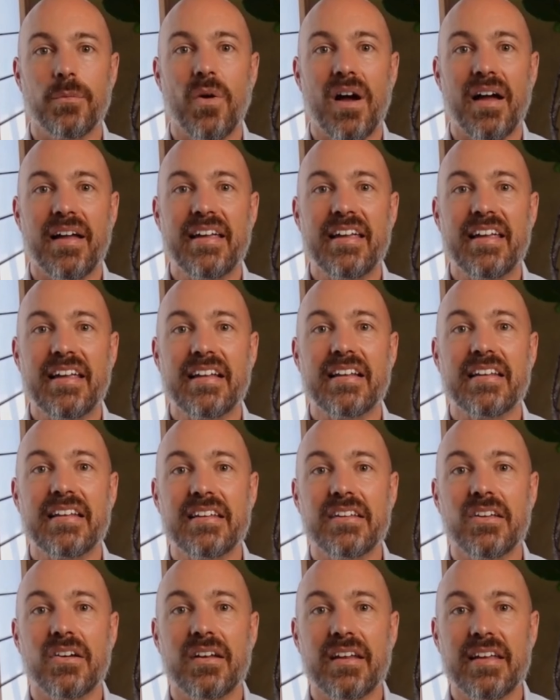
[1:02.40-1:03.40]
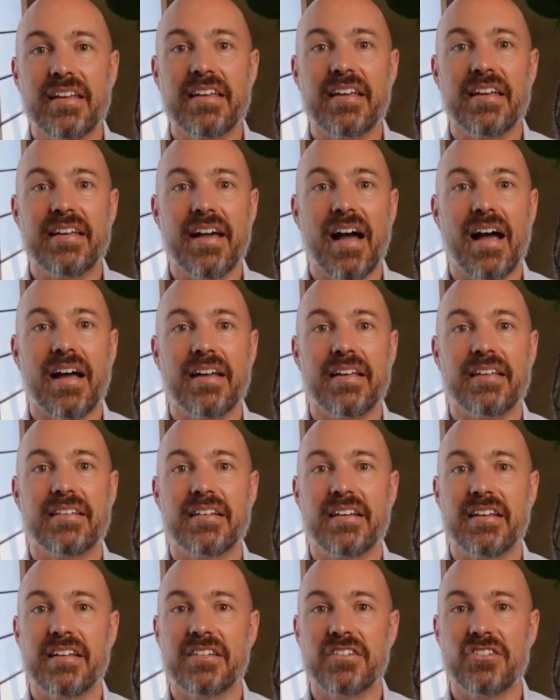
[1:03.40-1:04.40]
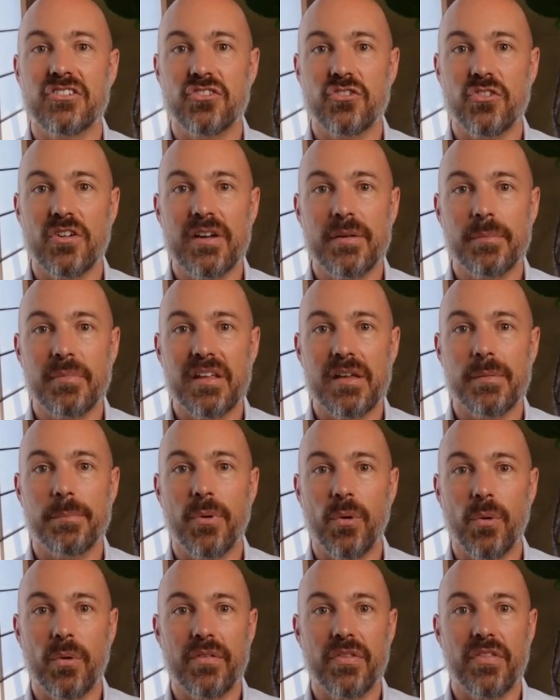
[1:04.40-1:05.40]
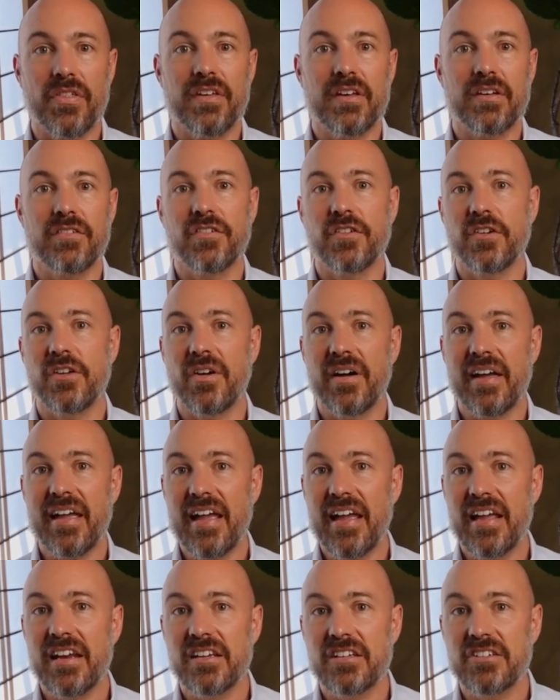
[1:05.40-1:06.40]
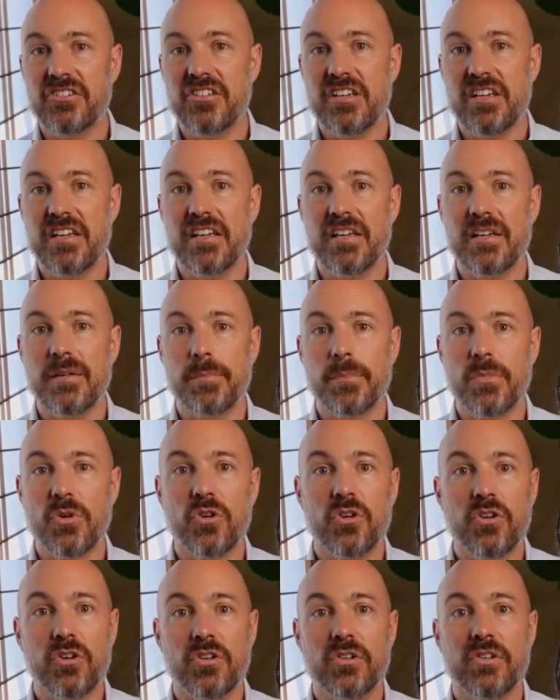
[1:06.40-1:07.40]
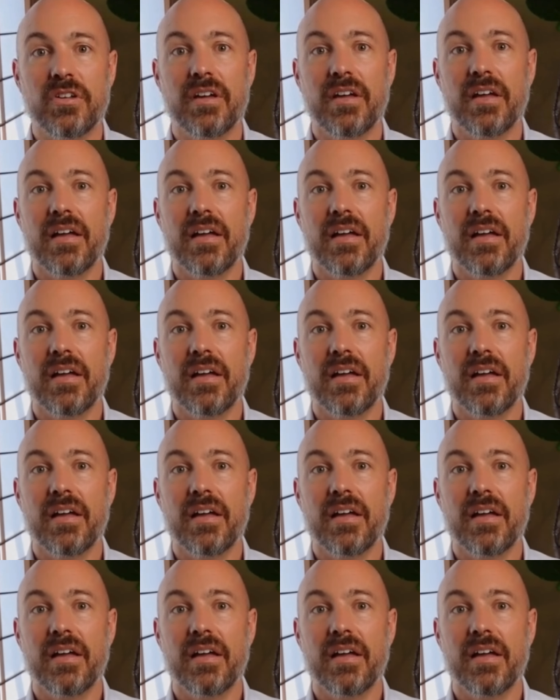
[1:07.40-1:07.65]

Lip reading: healing your leaky gut is an extremely important thing for your energy, mood,